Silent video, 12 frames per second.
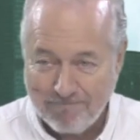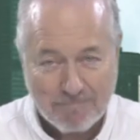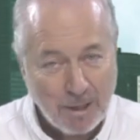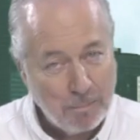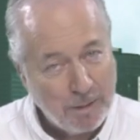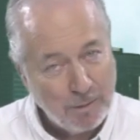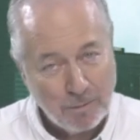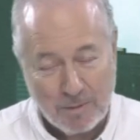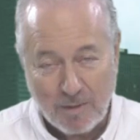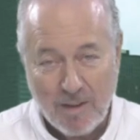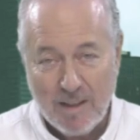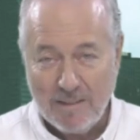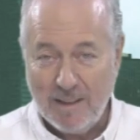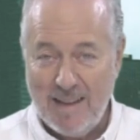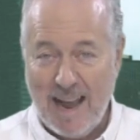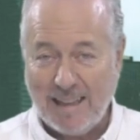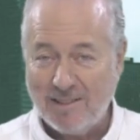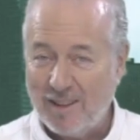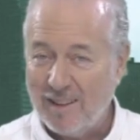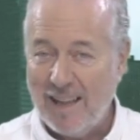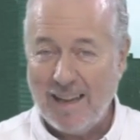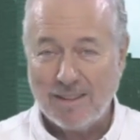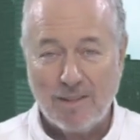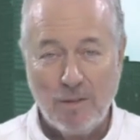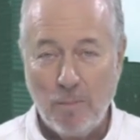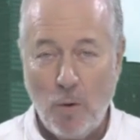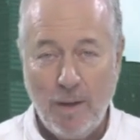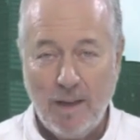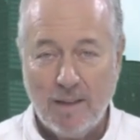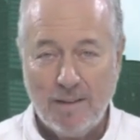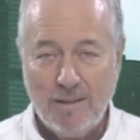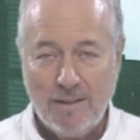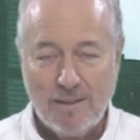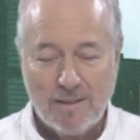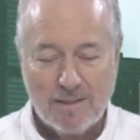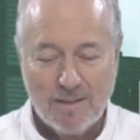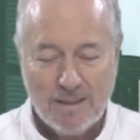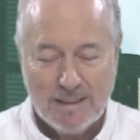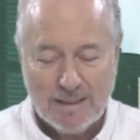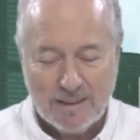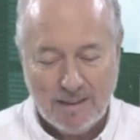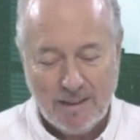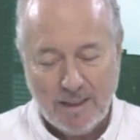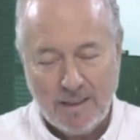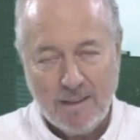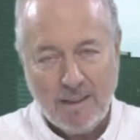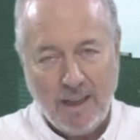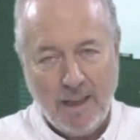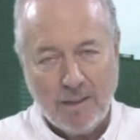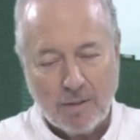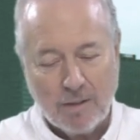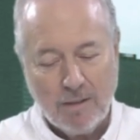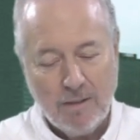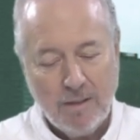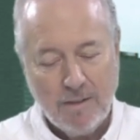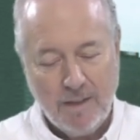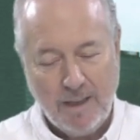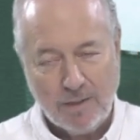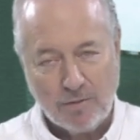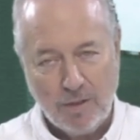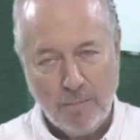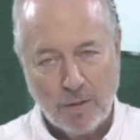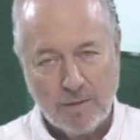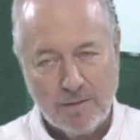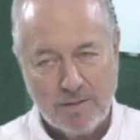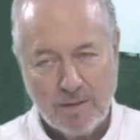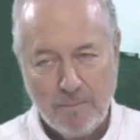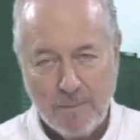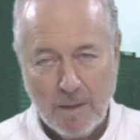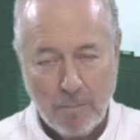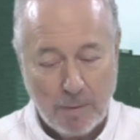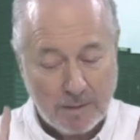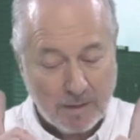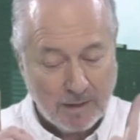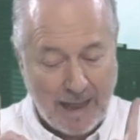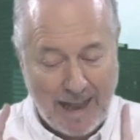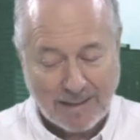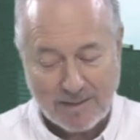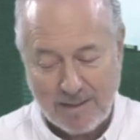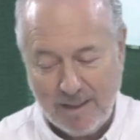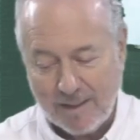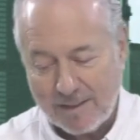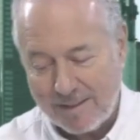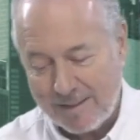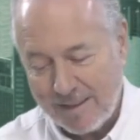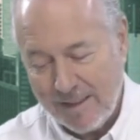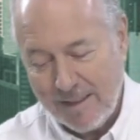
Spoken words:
El penúltimo. The next to last of the Mohicans didn't enter the history books. But the last, yes.